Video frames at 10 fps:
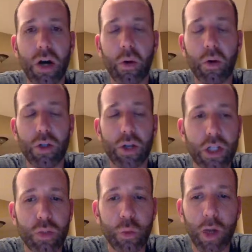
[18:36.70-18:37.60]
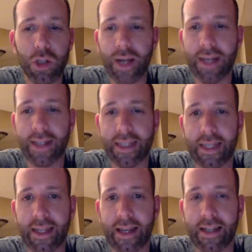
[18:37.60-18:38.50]
I just want you guys to see
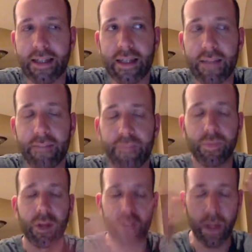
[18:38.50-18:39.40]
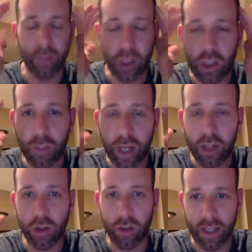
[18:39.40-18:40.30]
this. I mean, just picture
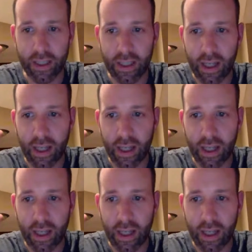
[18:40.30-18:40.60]
this.